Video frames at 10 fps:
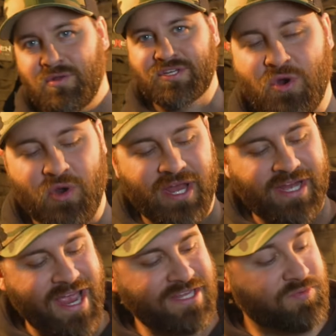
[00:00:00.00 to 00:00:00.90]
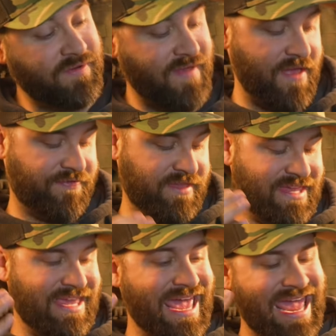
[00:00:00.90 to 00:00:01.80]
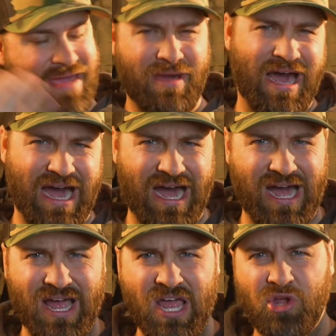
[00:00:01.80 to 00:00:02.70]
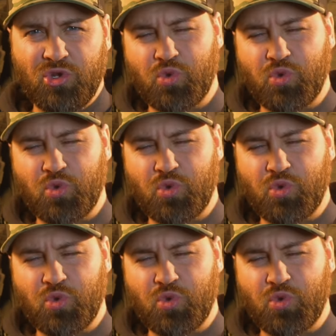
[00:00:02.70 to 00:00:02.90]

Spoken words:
What's going on, guys? We got the Amheh